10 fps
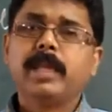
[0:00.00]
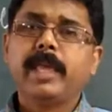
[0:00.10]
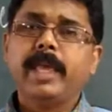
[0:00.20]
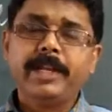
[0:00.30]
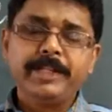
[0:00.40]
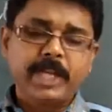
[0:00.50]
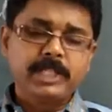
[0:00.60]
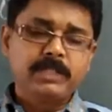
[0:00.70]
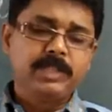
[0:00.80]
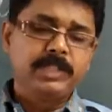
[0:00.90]
any
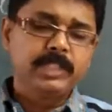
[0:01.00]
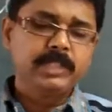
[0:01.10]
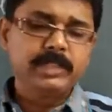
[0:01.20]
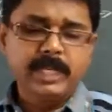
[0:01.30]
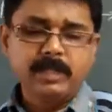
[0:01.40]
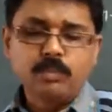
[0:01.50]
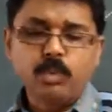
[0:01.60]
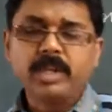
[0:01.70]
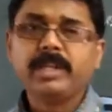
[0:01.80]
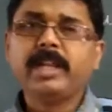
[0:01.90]
activity that
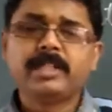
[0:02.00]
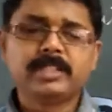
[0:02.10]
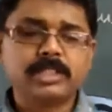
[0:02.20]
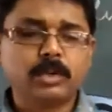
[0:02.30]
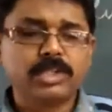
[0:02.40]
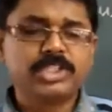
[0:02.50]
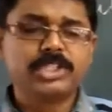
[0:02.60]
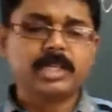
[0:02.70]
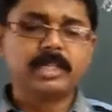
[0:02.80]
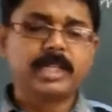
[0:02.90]
violates the
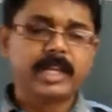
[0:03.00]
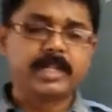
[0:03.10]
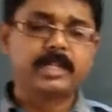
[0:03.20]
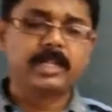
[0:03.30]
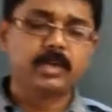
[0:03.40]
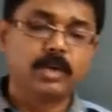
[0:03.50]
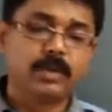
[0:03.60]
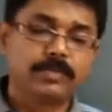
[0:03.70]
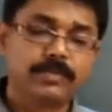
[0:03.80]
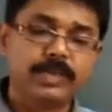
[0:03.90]
original character
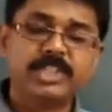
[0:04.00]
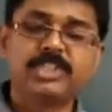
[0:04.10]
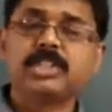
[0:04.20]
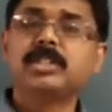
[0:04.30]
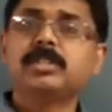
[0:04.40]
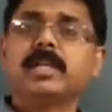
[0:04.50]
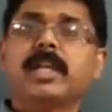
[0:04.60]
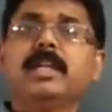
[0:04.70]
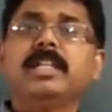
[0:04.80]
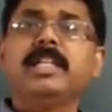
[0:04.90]
of nature
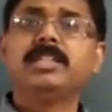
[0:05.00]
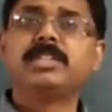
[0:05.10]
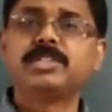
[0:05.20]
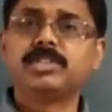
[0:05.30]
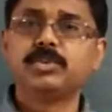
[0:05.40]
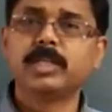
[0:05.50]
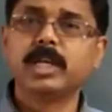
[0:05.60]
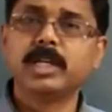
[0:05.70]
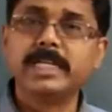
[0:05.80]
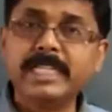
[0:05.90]
and leads to
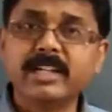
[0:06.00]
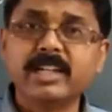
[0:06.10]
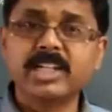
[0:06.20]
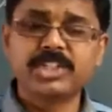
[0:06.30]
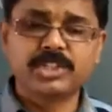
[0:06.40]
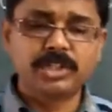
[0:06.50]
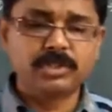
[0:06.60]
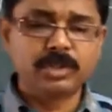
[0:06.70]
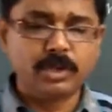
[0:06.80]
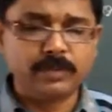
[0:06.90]
the
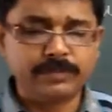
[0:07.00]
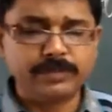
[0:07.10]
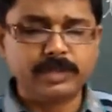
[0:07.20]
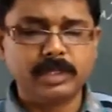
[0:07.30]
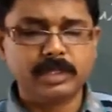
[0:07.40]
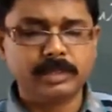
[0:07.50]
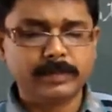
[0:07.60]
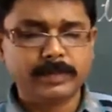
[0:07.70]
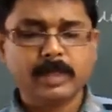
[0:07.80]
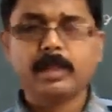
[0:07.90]
degradation of the
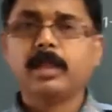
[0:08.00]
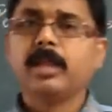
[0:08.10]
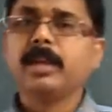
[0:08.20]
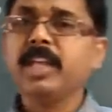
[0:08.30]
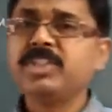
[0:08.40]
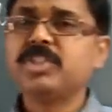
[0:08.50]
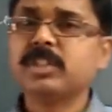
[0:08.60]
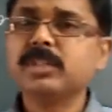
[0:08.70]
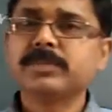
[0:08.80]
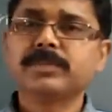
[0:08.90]

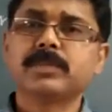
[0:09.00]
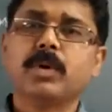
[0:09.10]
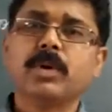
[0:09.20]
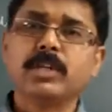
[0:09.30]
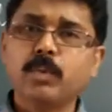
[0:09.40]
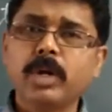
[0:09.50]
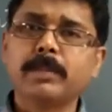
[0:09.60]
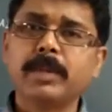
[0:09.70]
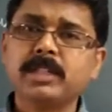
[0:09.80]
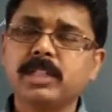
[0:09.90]
nature or
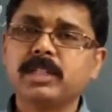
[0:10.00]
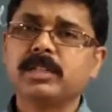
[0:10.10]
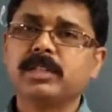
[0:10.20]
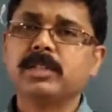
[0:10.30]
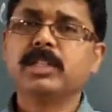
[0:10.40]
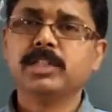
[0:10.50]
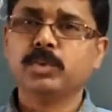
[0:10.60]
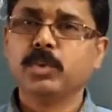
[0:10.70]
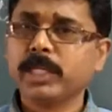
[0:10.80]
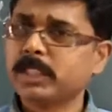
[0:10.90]
environment is
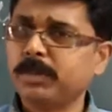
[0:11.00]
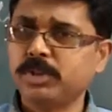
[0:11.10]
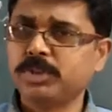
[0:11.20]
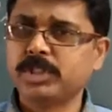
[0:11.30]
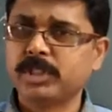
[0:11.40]
known as pollution.